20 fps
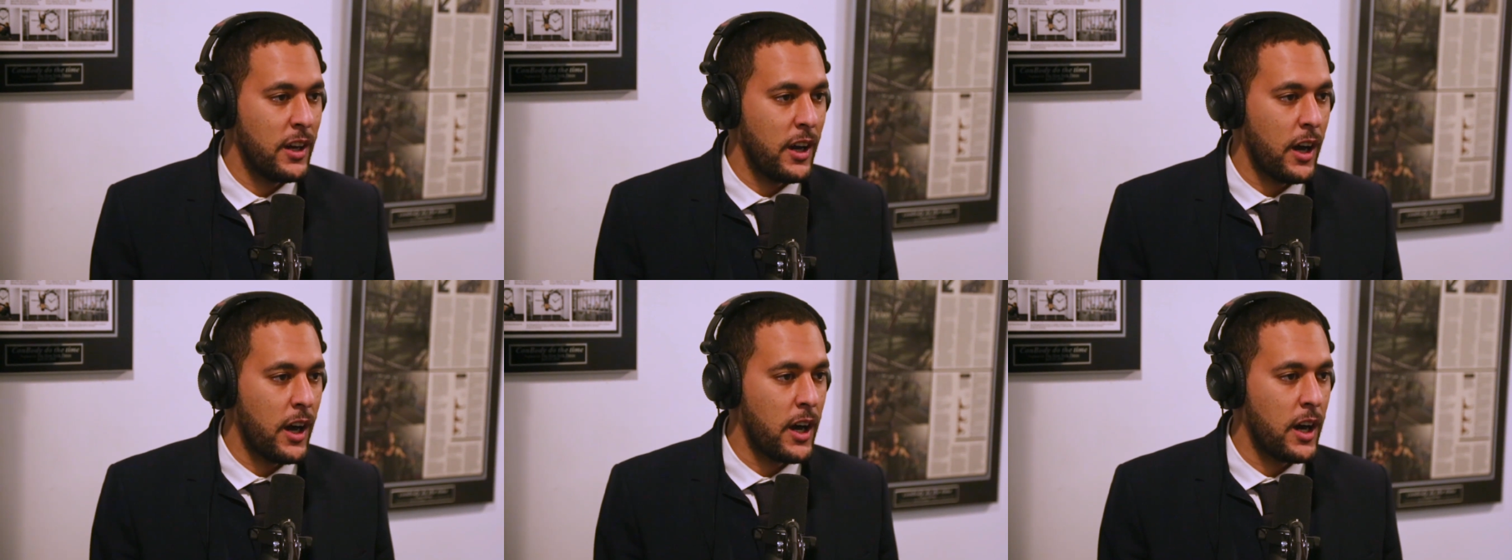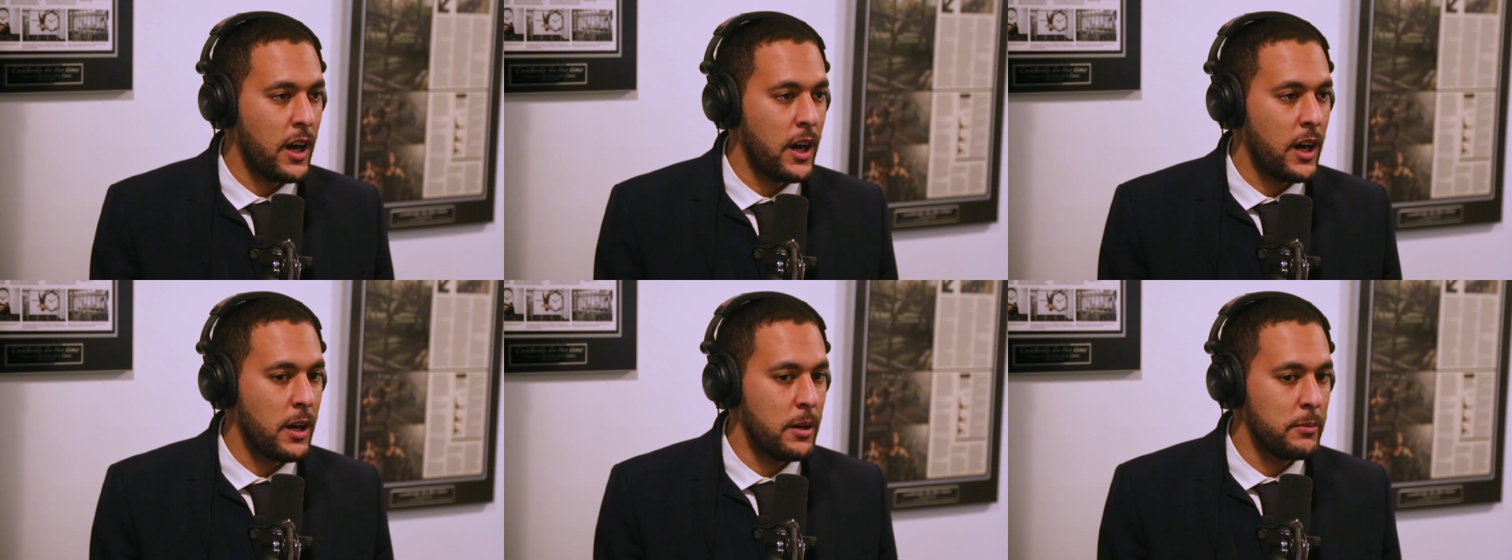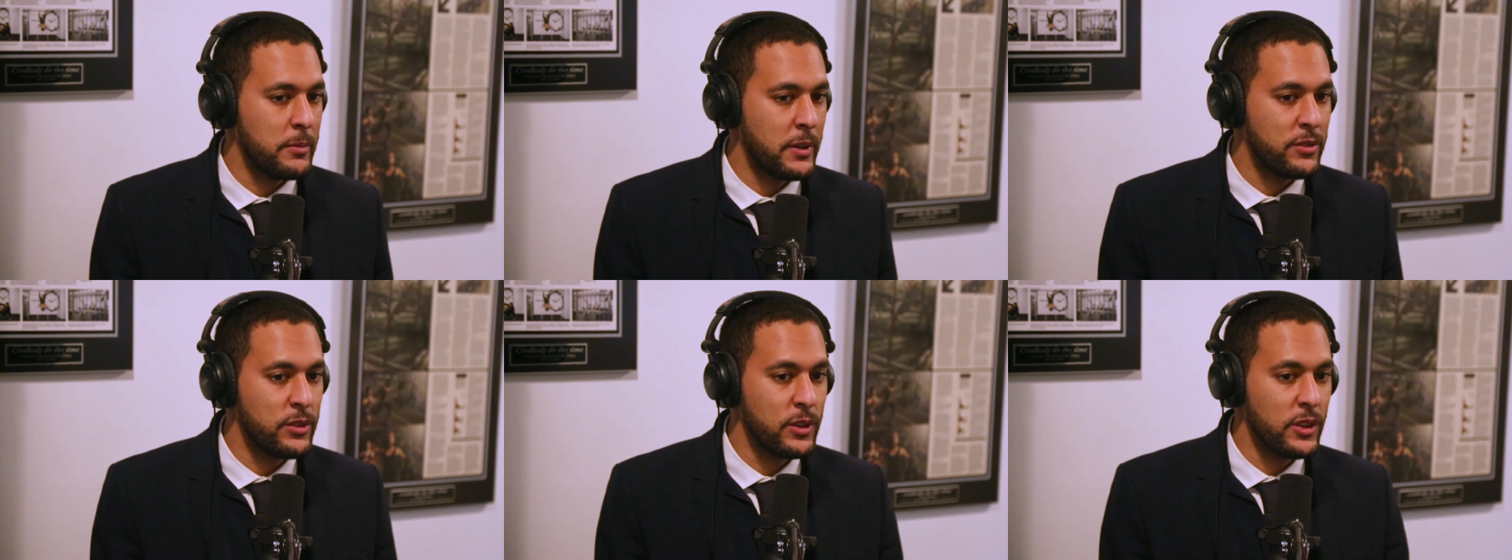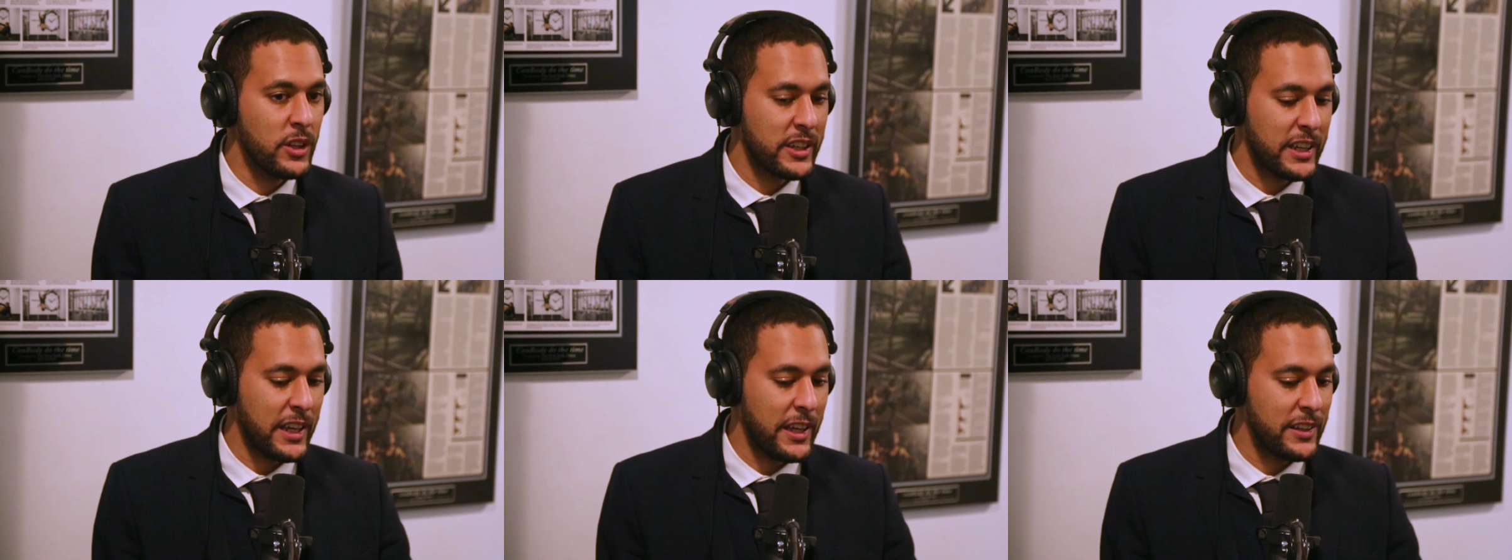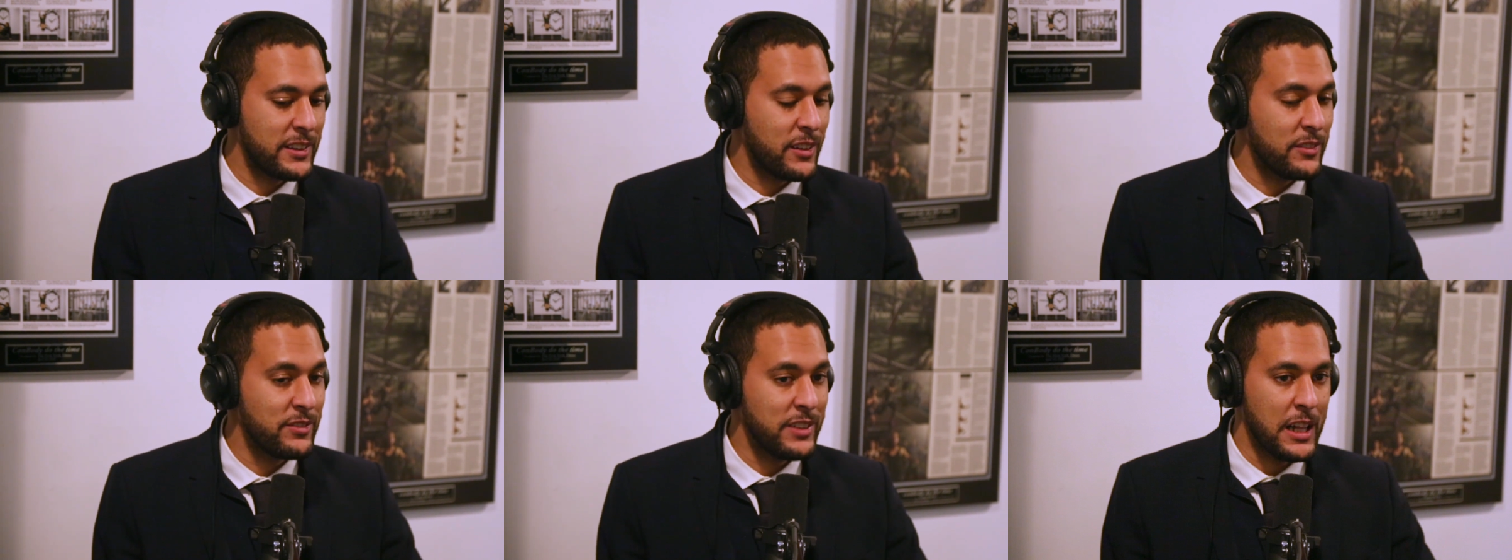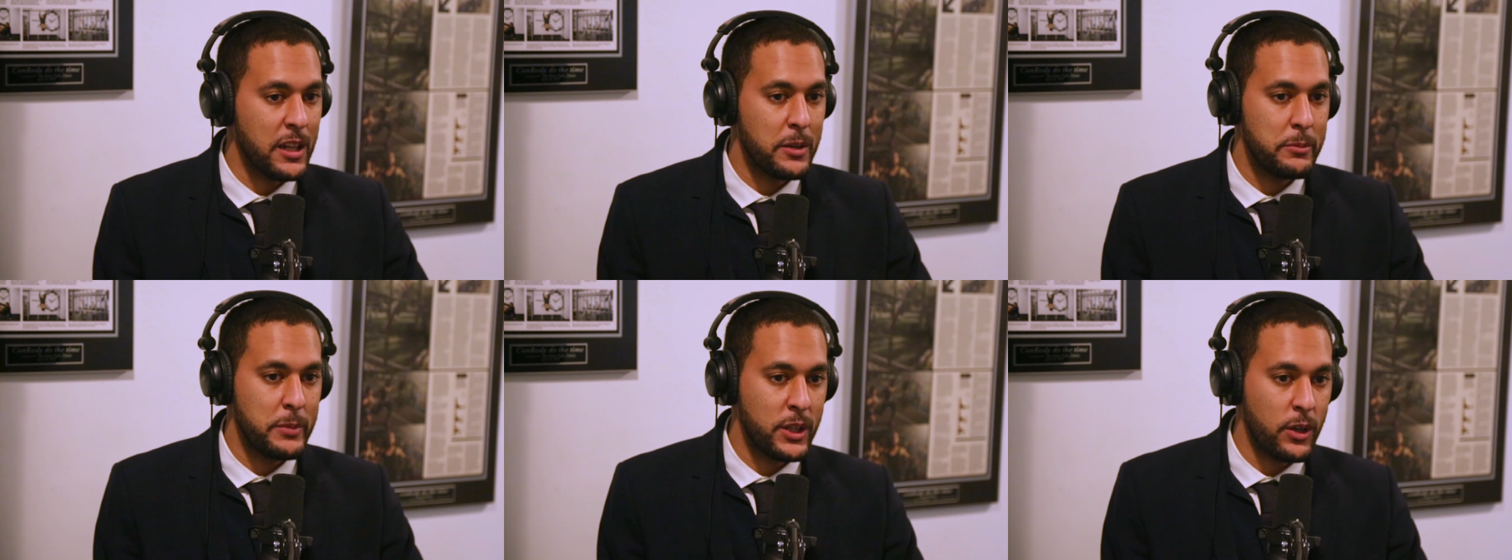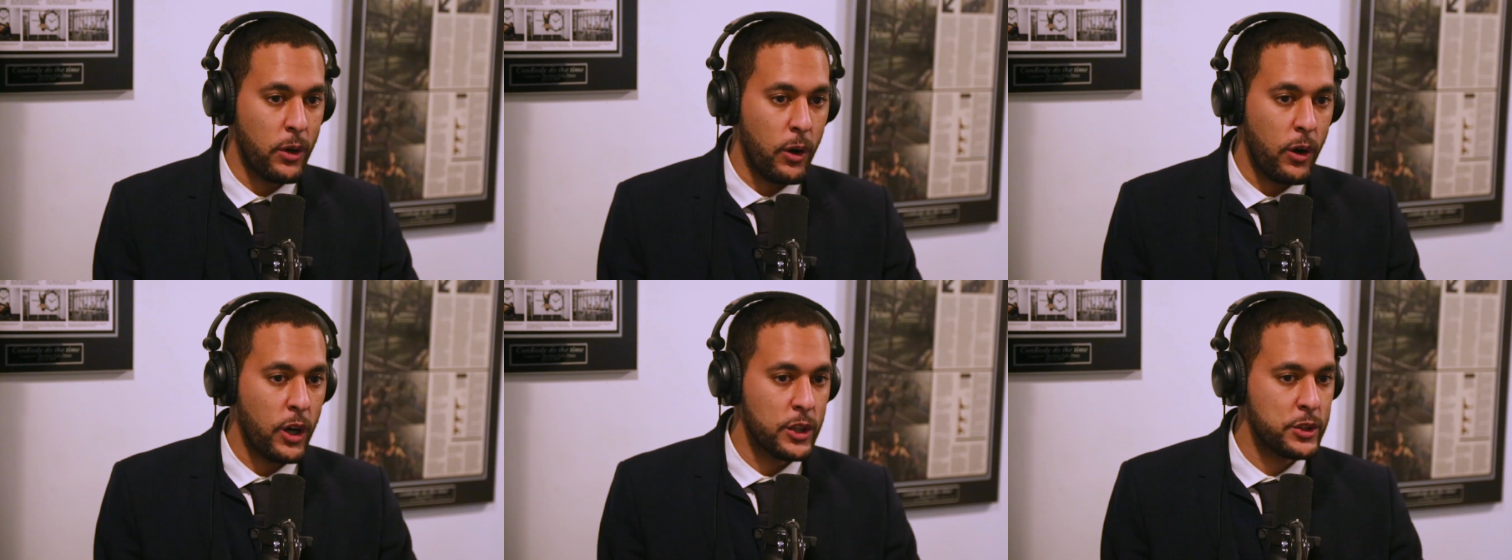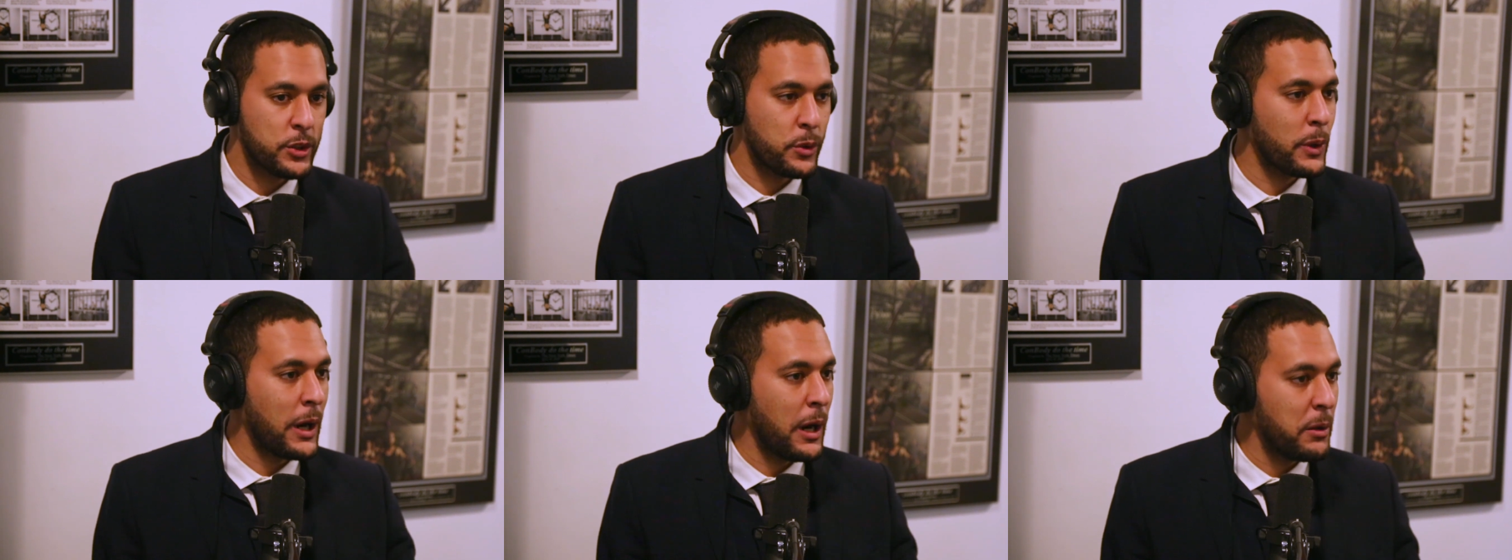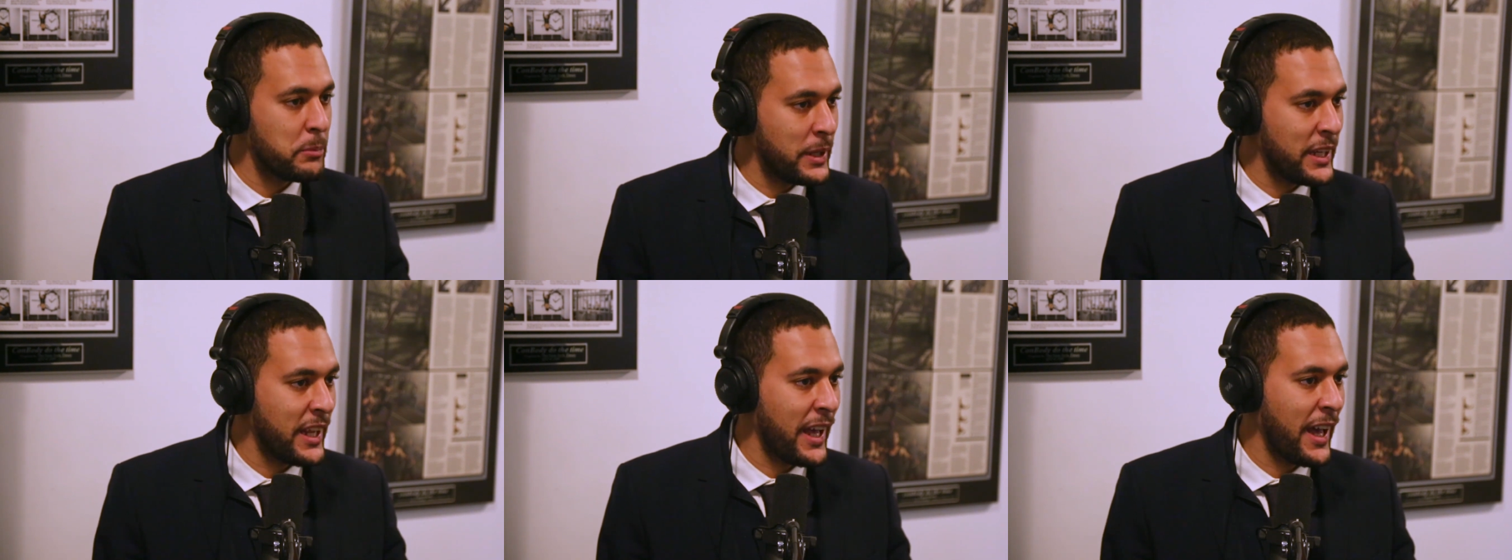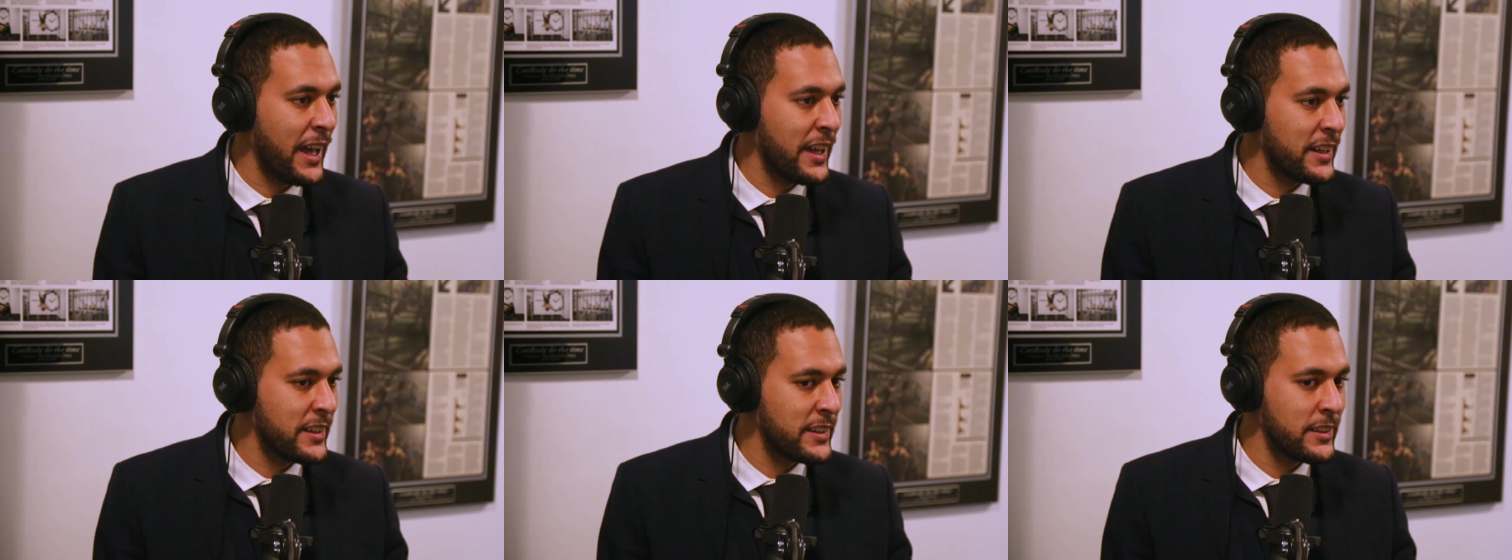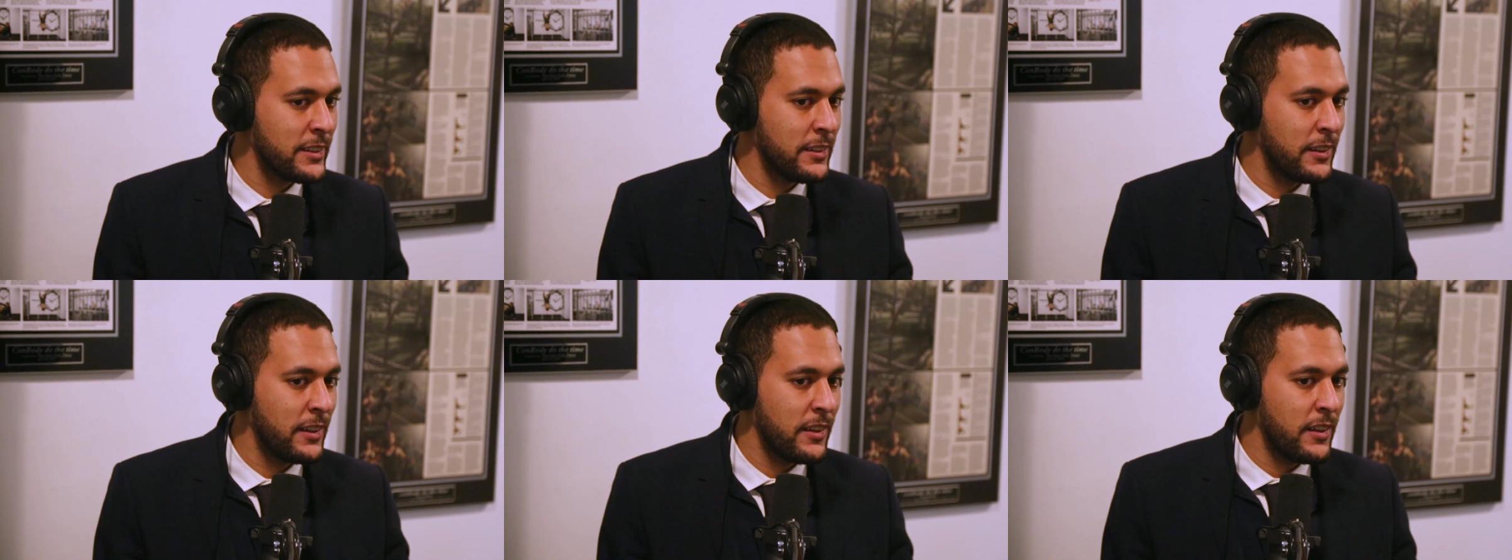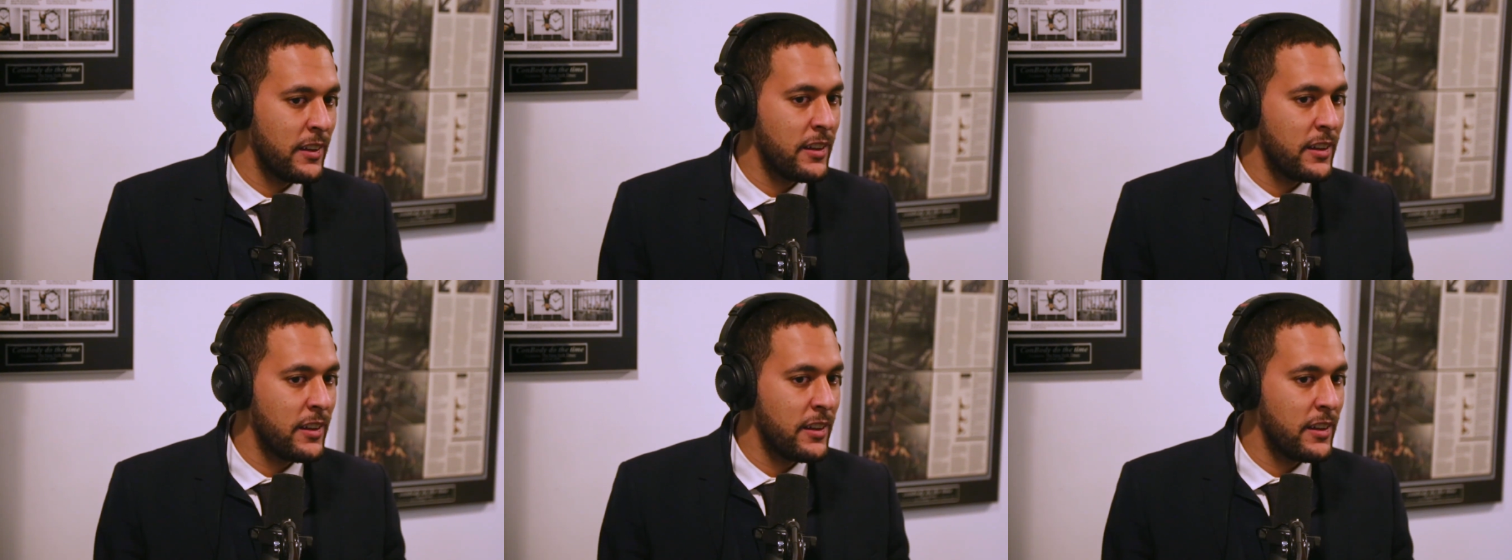Um, if you look at development all throughout Manhattan,